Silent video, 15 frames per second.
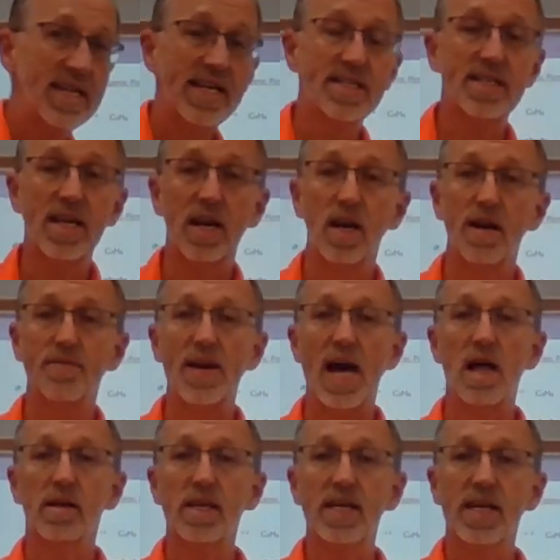takes care of
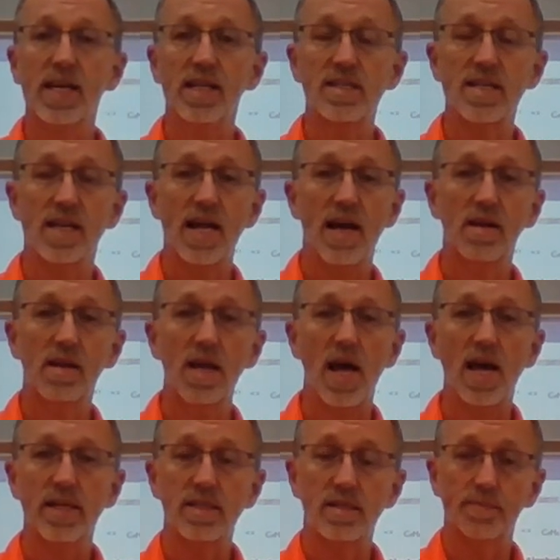alkenes and
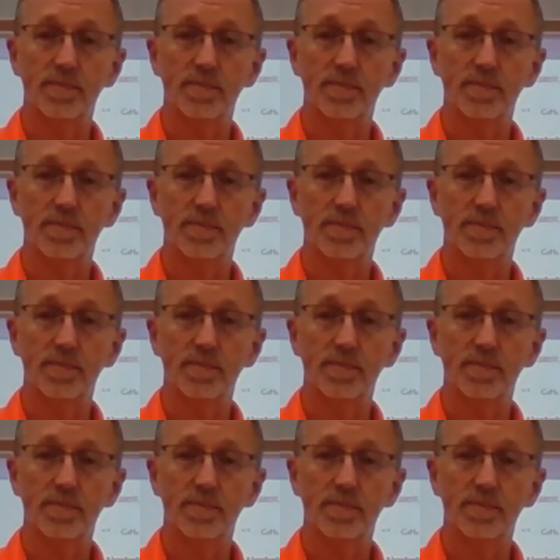alkynes.